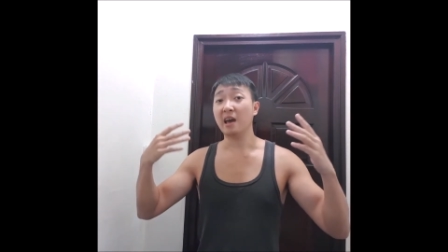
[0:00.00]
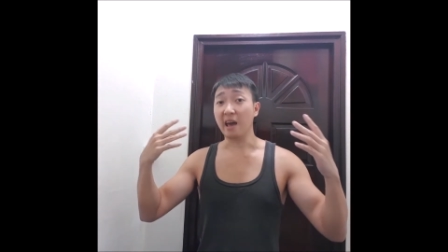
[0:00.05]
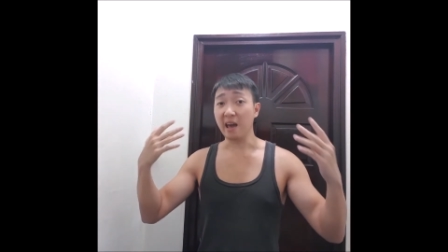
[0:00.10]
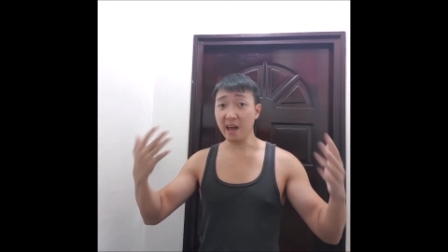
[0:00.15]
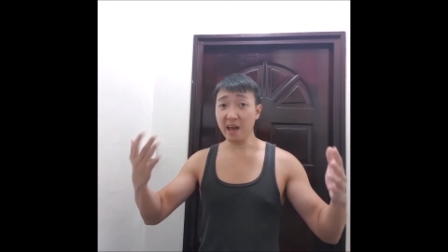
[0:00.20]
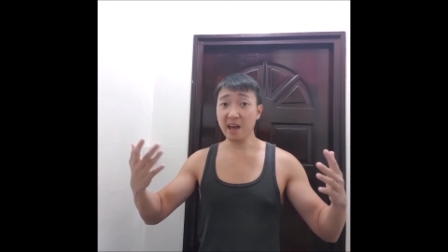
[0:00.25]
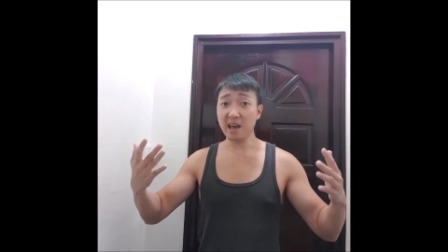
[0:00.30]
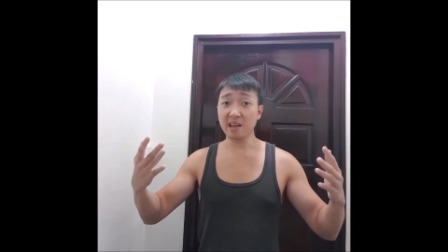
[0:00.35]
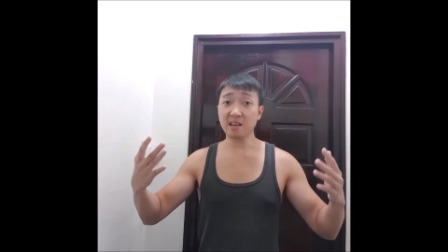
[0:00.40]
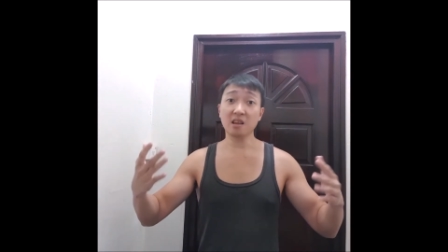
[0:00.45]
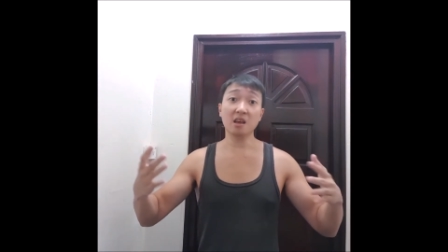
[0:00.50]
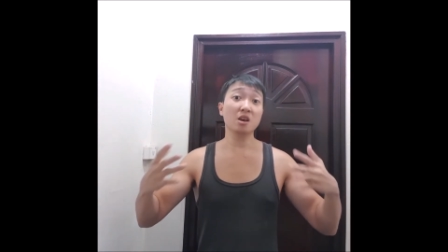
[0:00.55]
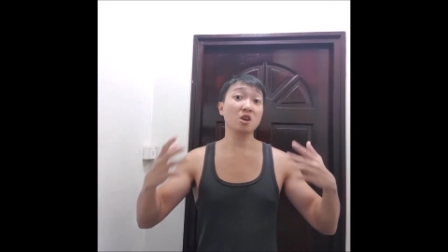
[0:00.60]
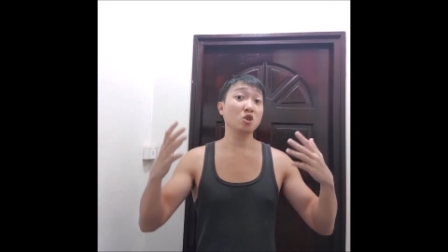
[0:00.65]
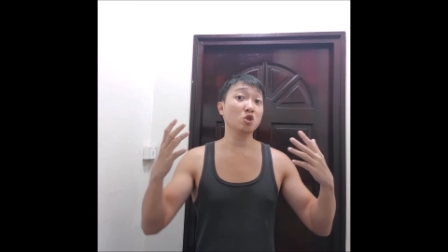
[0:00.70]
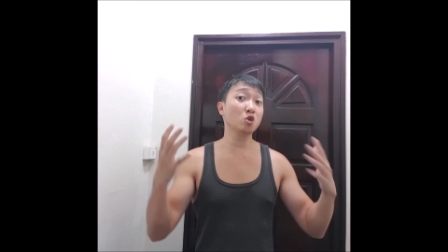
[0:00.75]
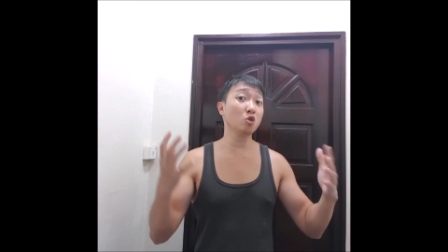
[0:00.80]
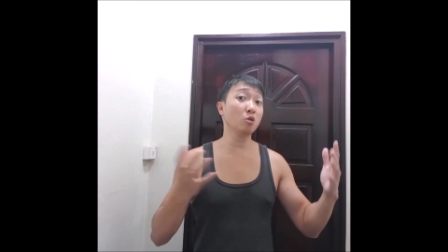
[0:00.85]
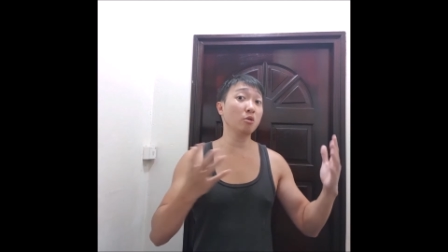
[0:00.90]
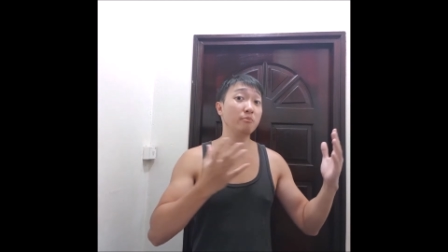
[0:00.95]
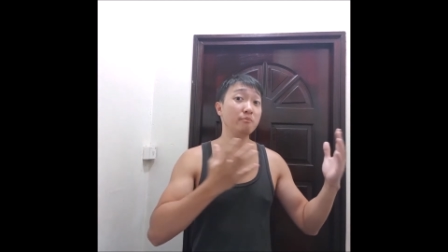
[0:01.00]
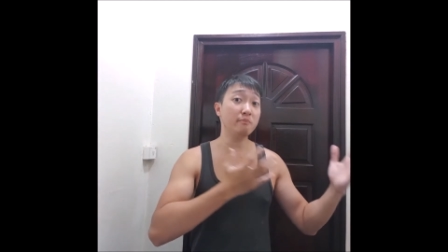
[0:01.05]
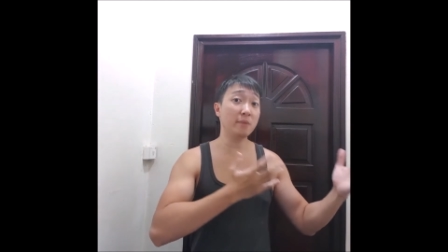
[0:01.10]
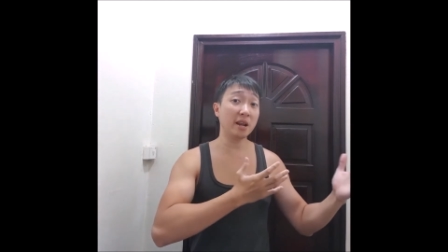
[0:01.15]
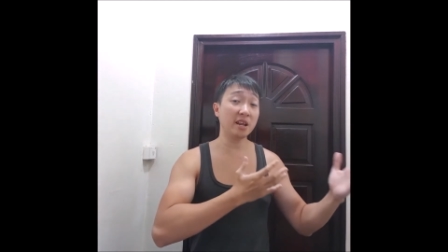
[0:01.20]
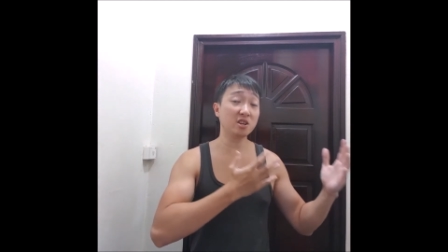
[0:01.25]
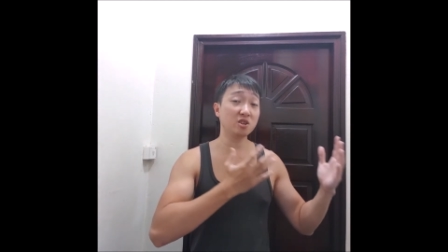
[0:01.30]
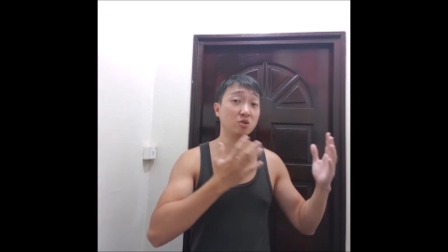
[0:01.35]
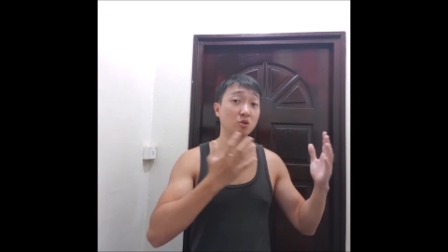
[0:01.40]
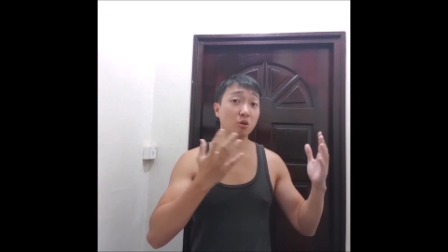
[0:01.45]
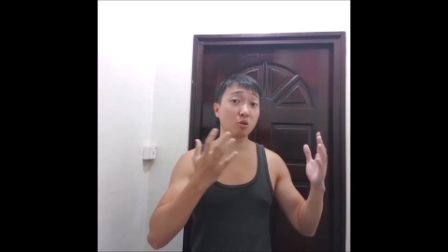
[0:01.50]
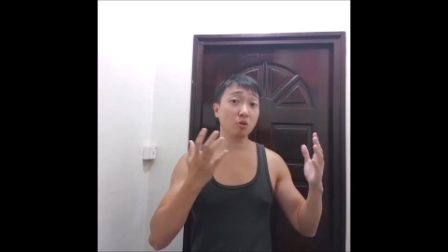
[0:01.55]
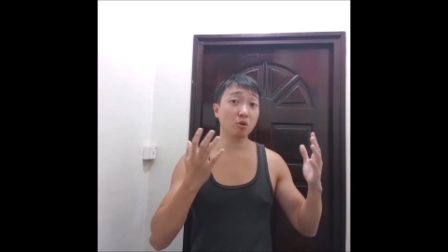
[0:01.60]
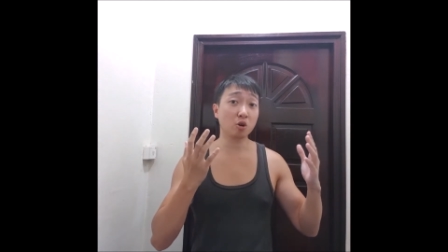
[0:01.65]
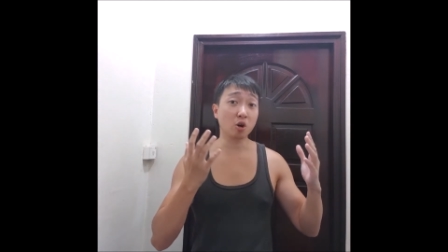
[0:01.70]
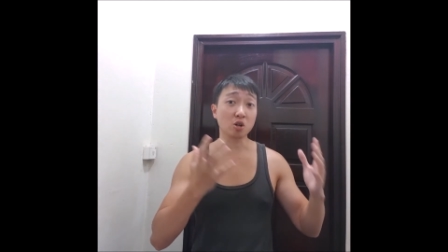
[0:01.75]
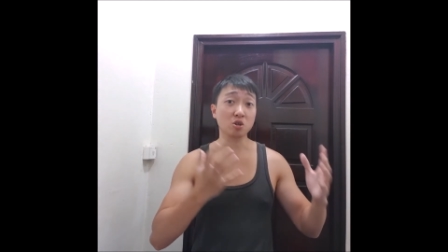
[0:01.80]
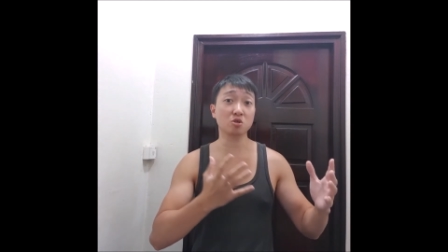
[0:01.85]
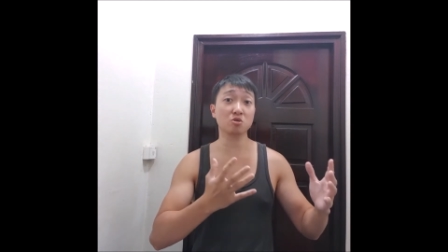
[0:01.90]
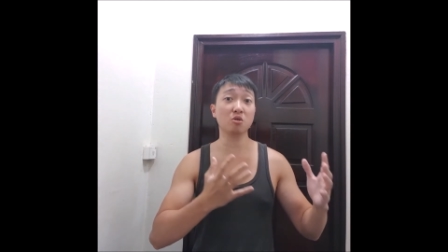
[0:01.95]
and you manage to
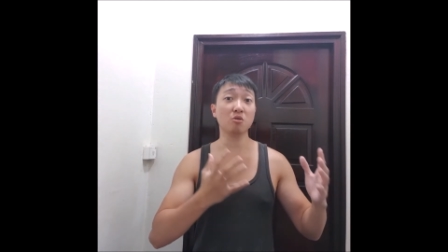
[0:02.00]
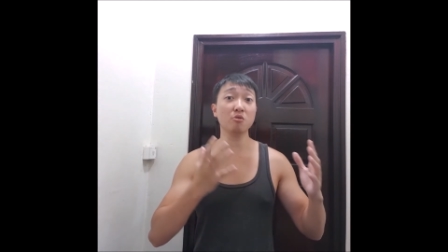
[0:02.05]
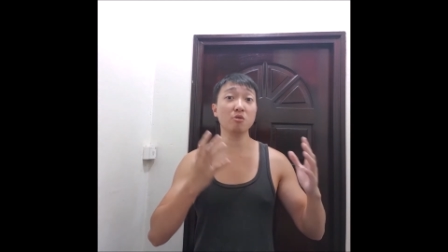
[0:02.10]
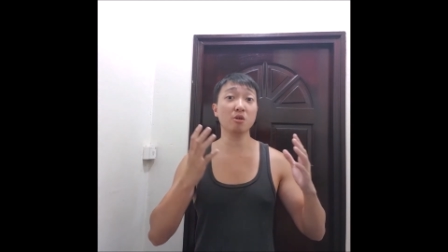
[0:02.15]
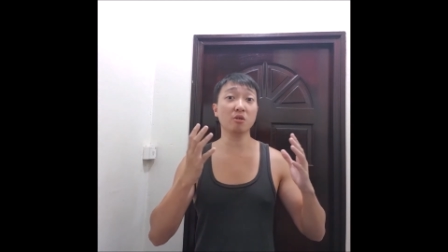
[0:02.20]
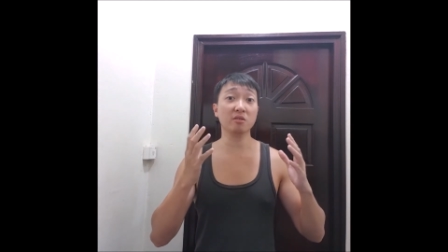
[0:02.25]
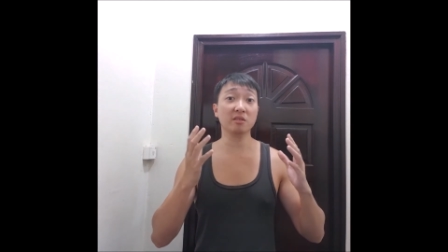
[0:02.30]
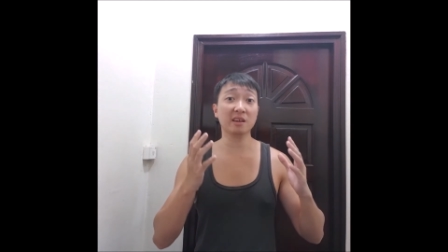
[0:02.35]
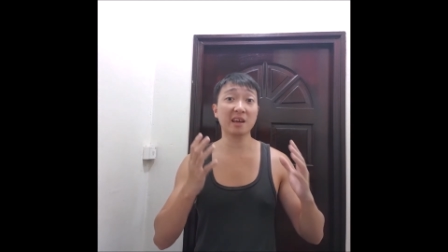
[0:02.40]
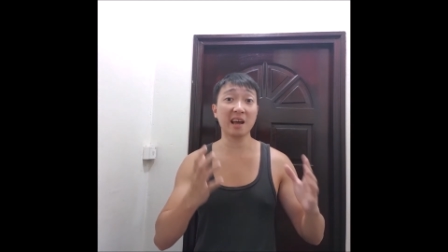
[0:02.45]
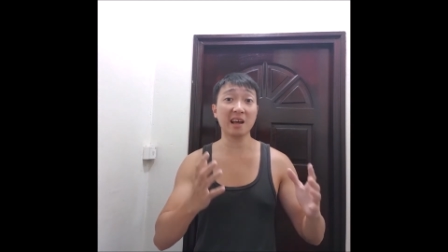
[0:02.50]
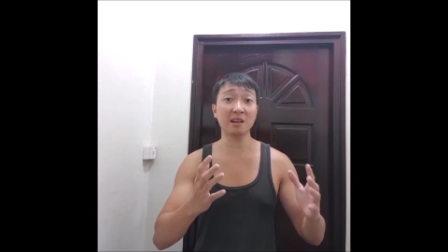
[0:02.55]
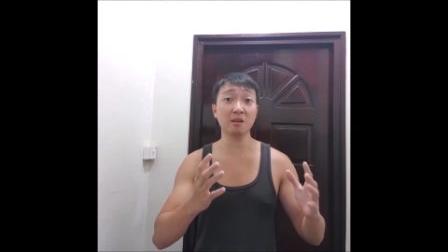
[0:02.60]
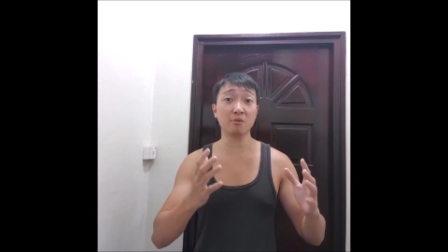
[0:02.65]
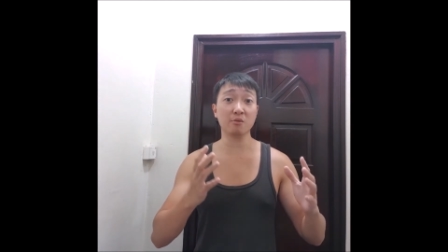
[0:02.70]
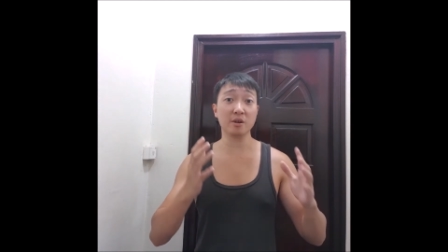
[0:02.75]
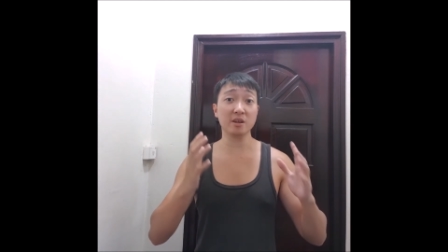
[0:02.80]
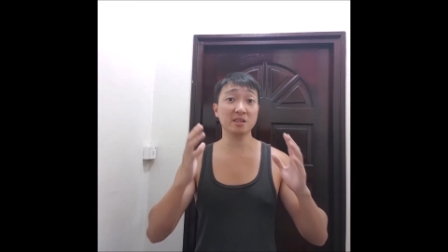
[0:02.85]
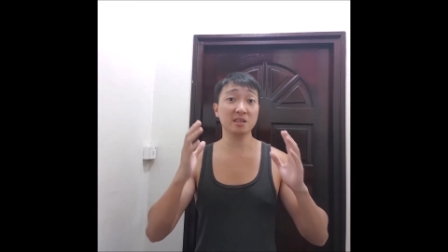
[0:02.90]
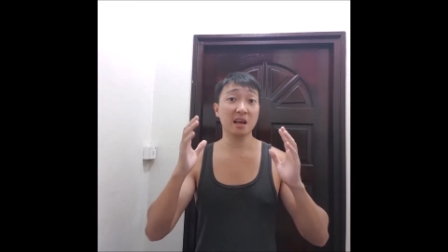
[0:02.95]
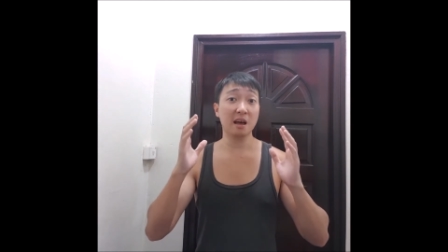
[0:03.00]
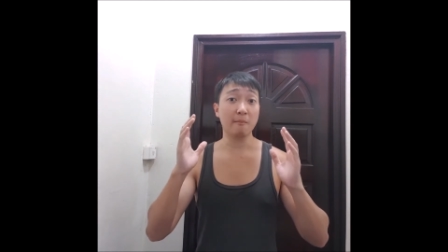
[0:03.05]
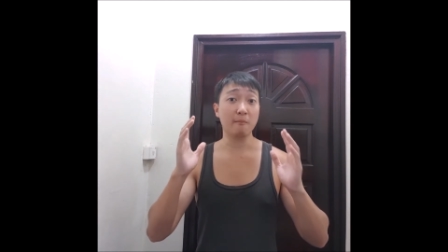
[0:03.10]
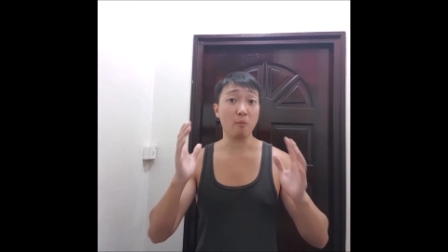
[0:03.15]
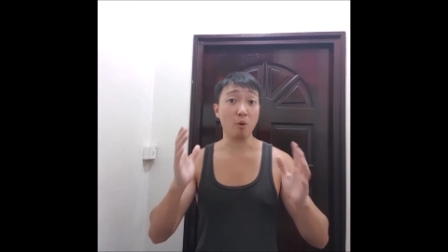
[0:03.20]
control your calories